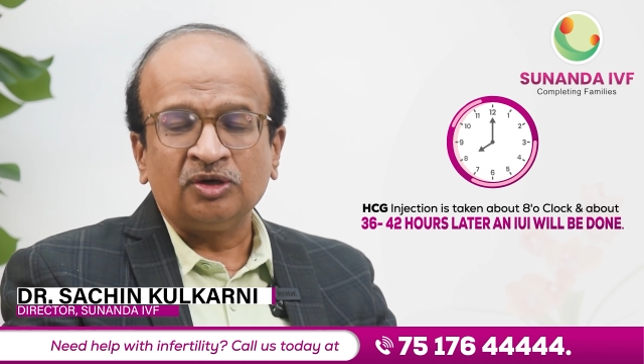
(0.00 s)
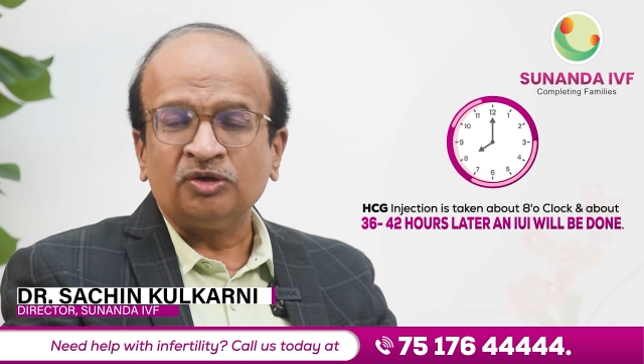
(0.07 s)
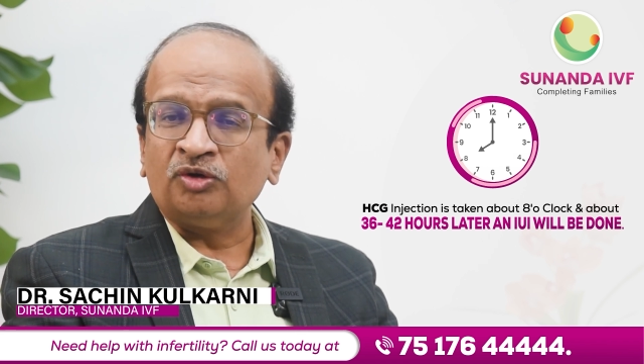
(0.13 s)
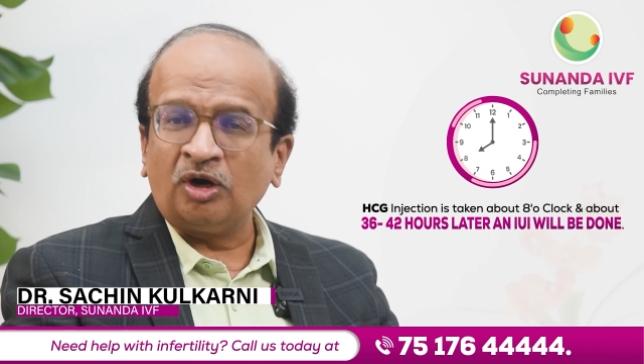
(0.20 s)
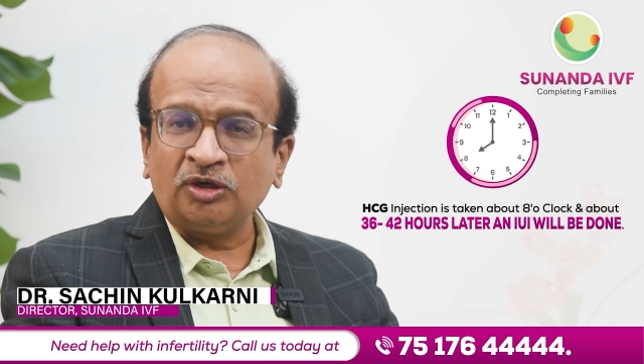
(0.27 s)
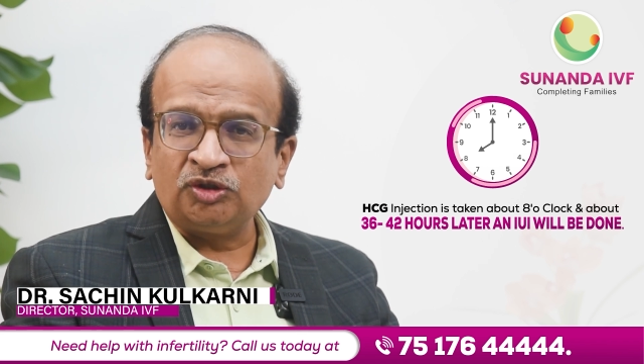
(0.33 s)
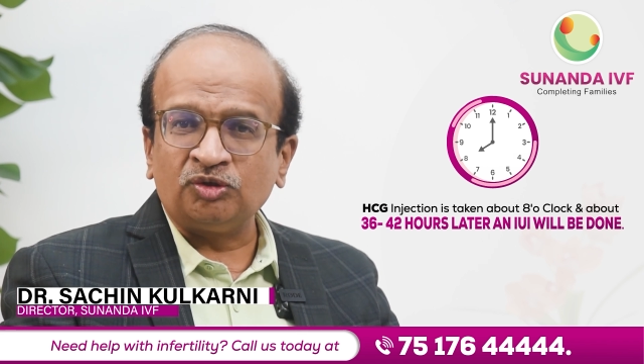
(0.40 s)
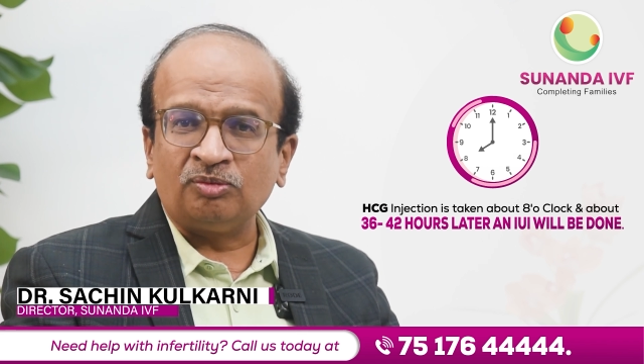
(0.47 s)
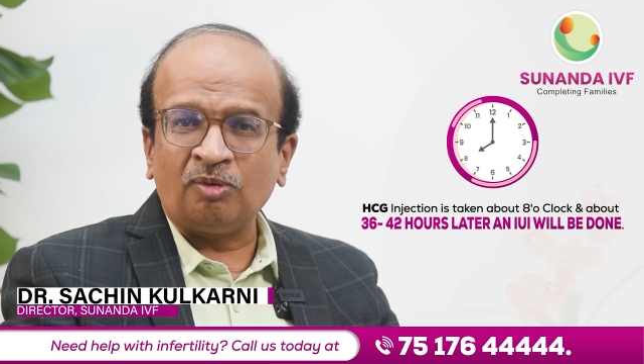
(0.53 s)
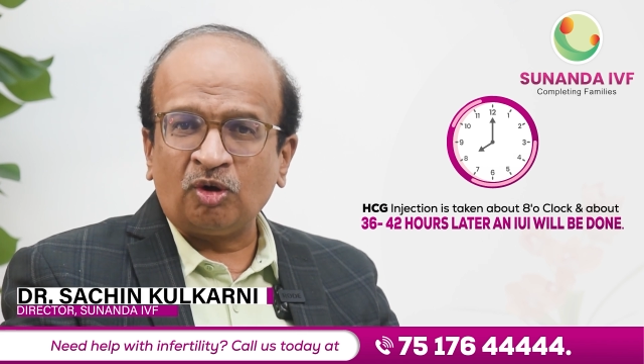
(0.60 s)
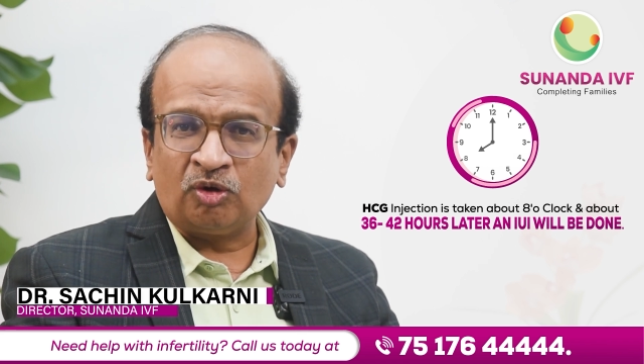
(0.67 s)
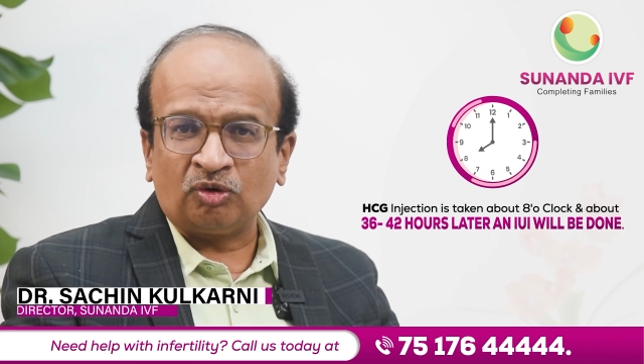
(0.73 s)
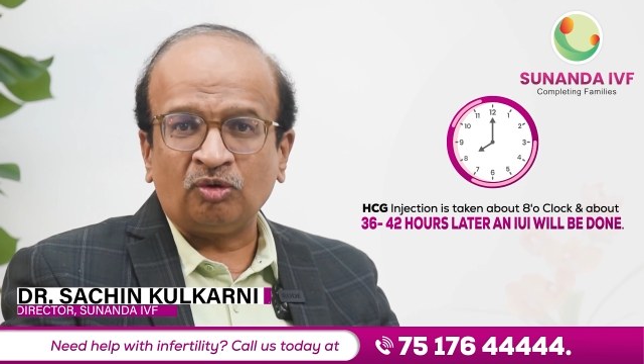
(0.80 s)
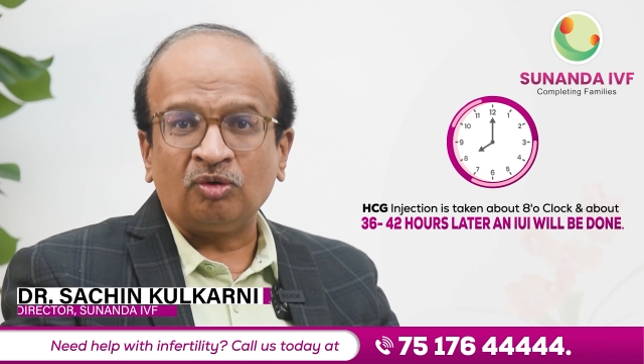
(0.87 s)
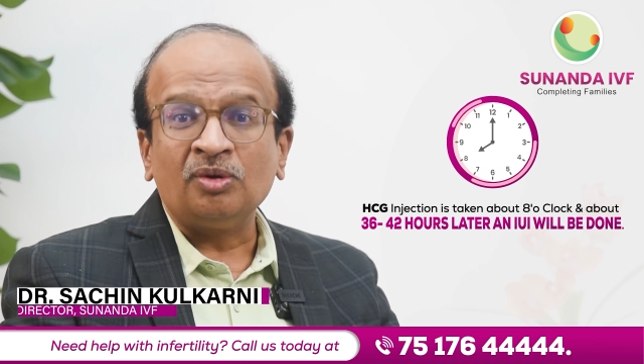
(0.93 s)
not
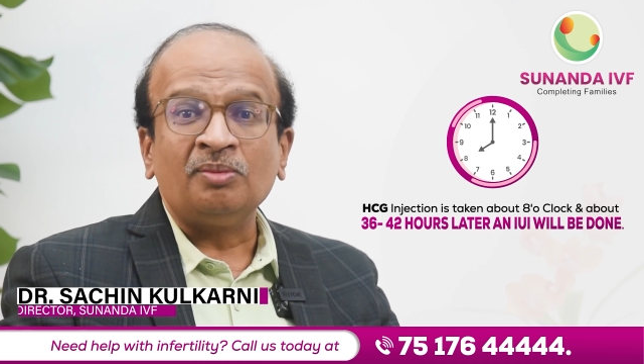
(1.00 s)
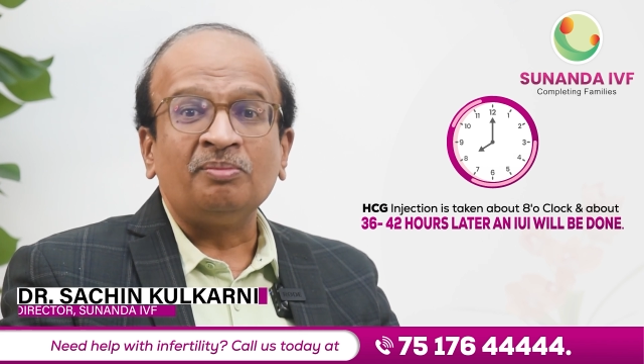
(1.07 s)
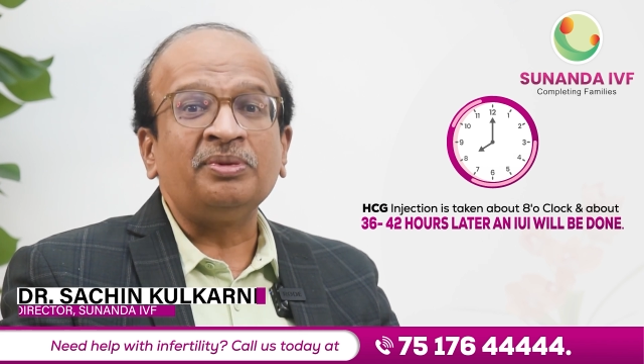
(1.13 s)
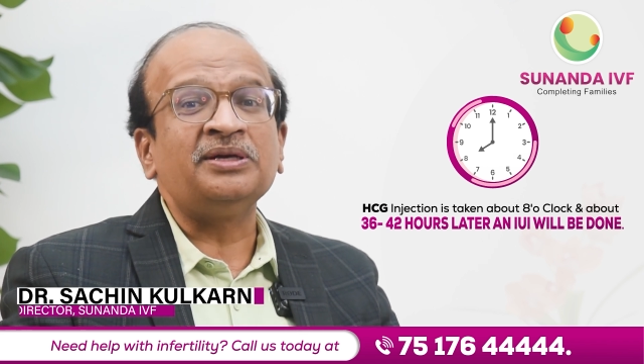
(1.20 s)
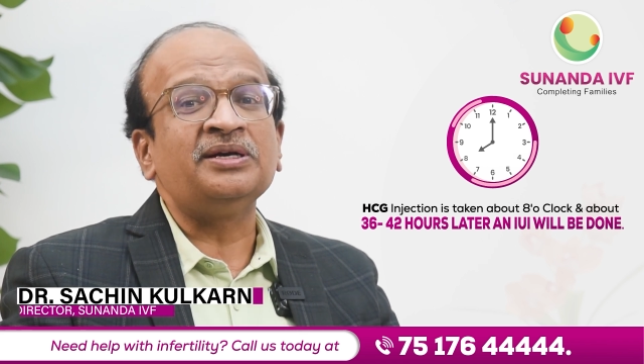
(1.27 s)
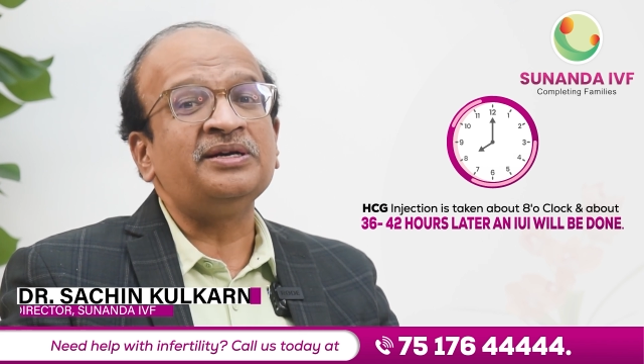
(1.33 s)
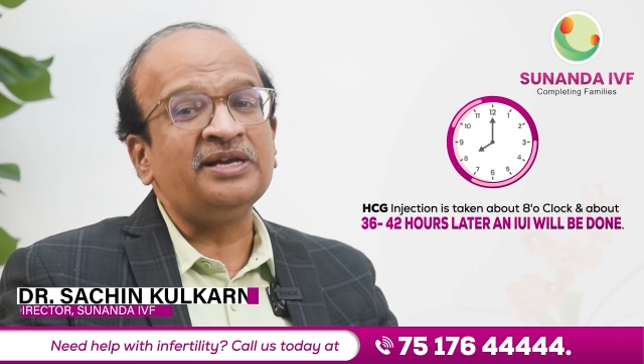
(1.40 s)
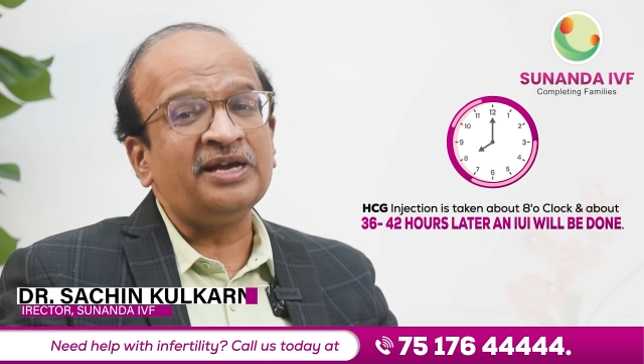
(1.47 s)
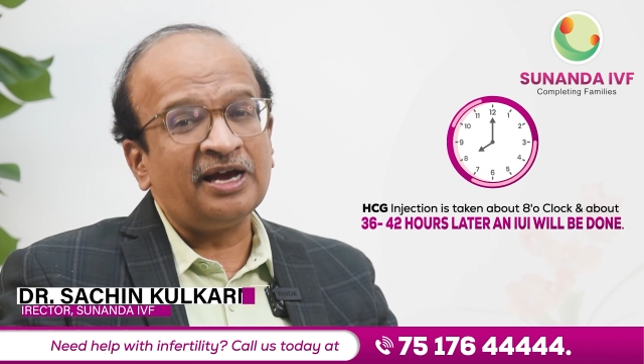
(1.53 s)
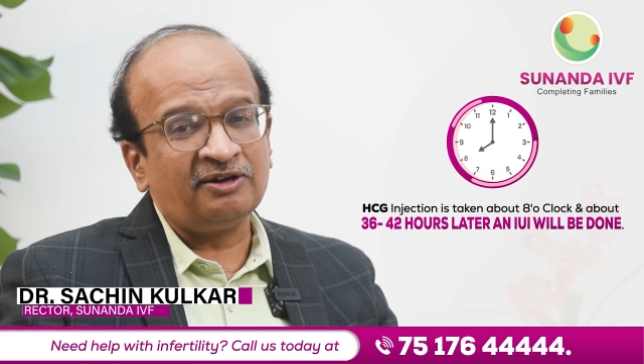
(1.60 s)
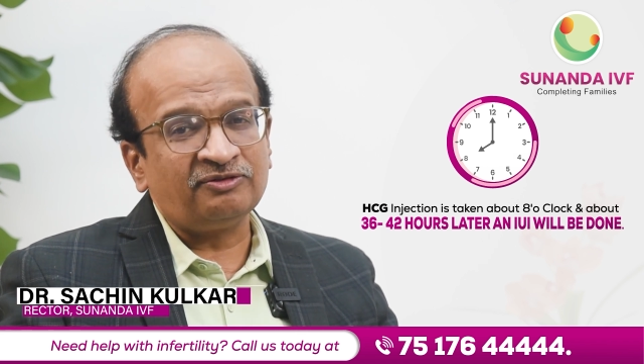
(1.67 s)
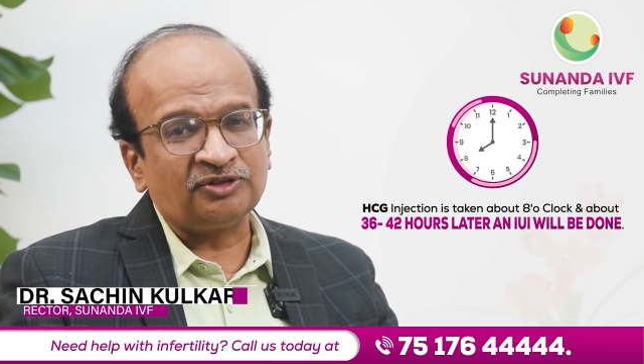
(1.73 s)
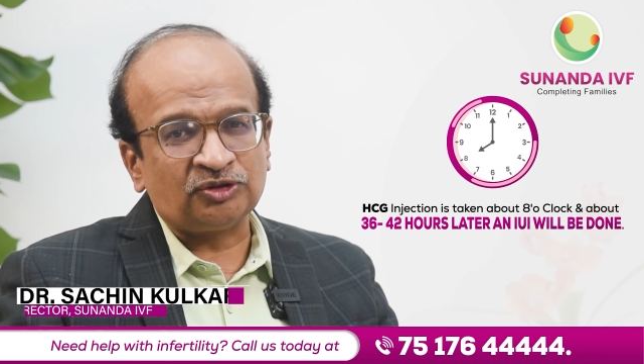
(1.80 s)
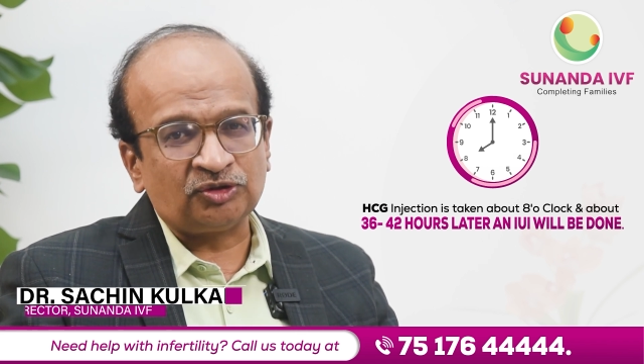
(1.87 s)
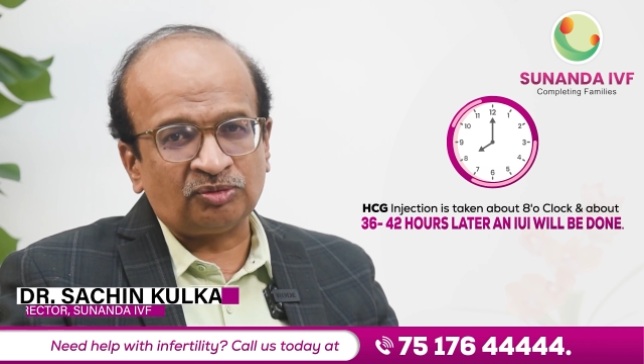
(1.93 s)
tomorrow, but the day
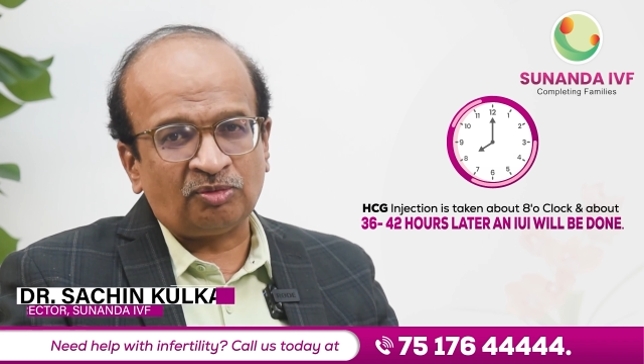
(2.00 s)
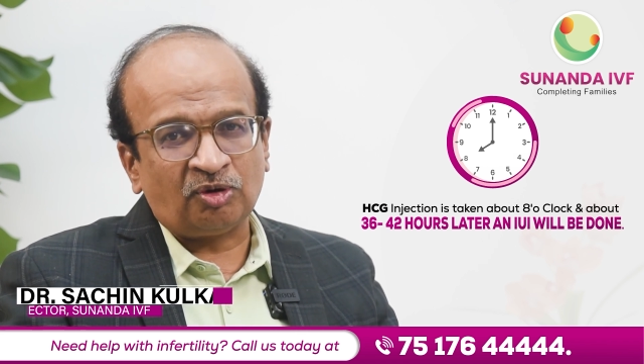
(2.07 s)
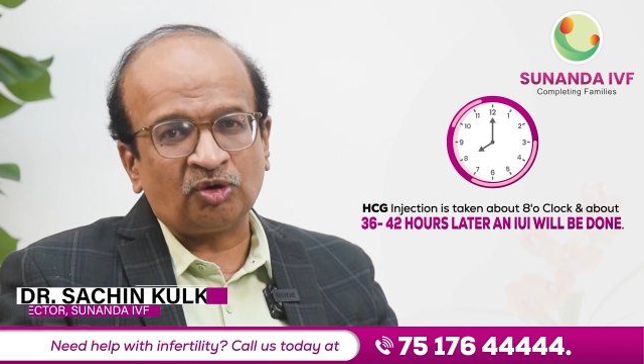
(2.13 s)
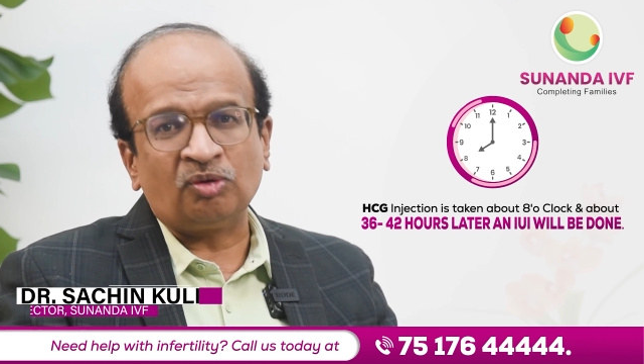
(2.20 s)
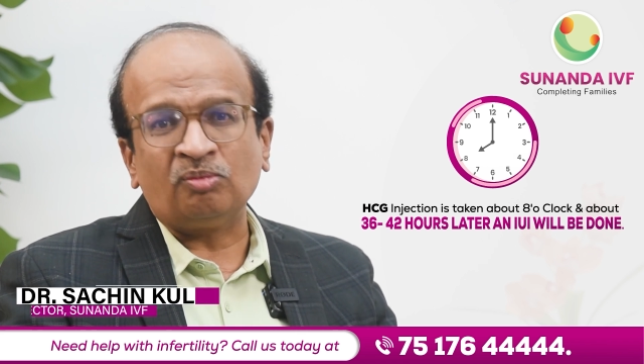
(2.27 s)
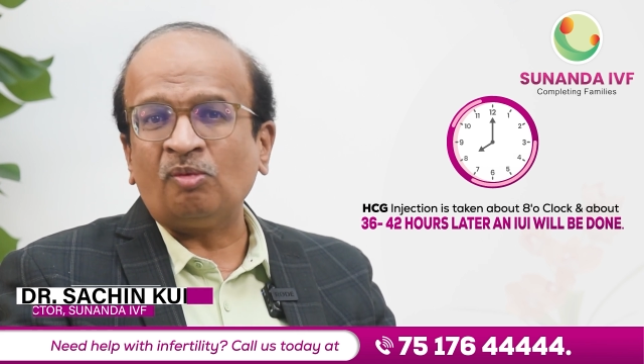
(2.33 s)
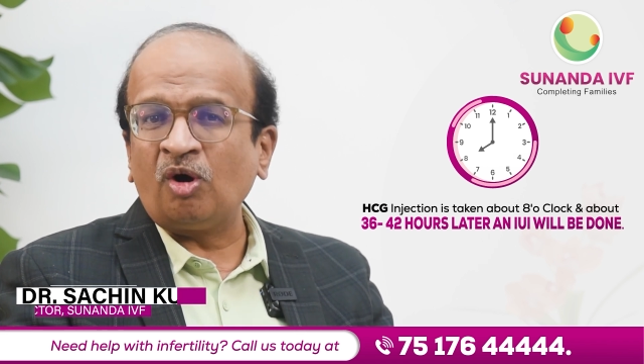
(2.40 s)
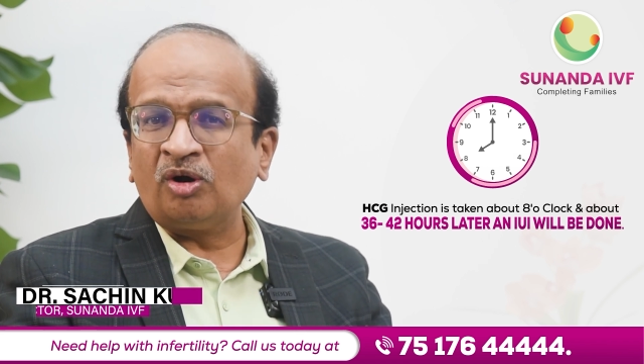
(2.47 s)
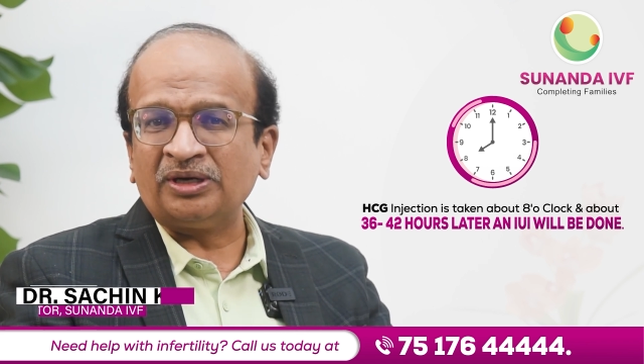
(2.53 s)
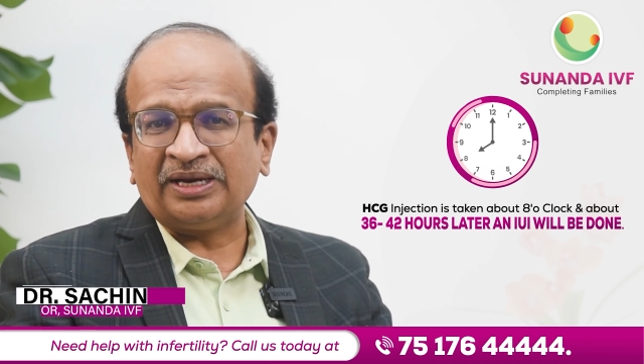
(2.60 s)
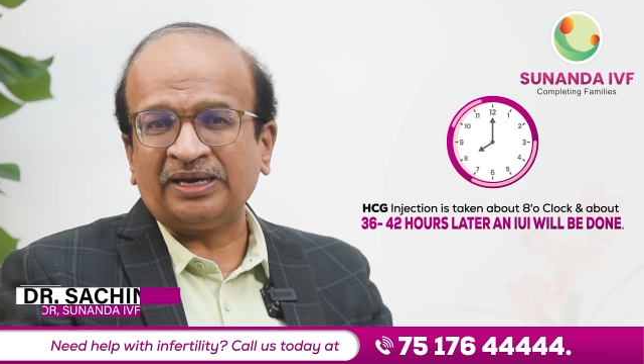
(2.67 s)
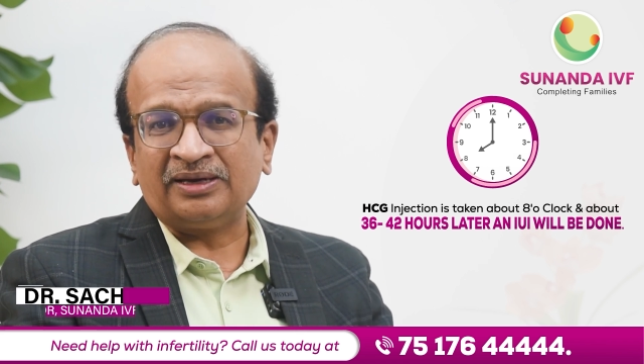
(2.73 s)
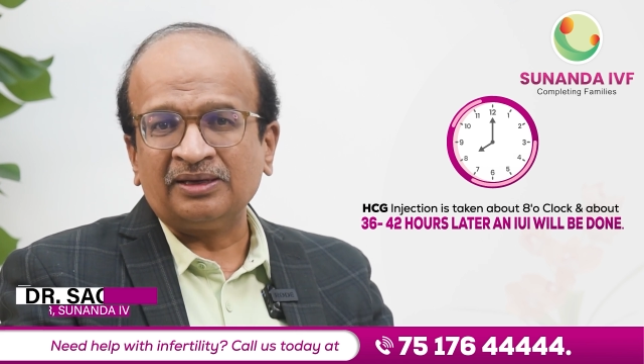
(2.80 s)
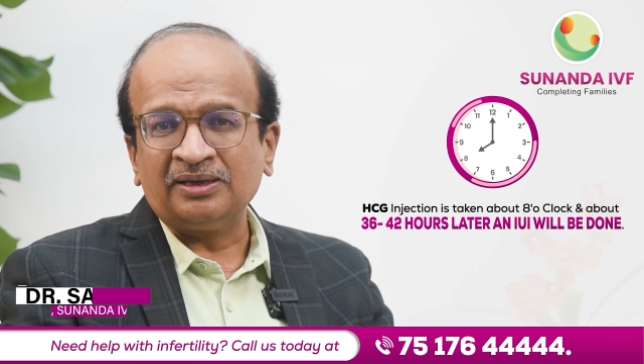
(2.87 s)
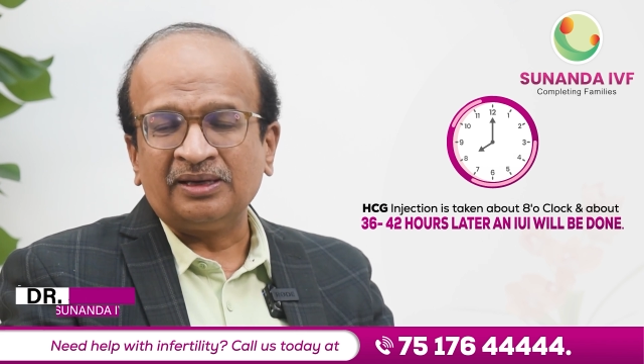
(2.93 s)
after tomorrow morning,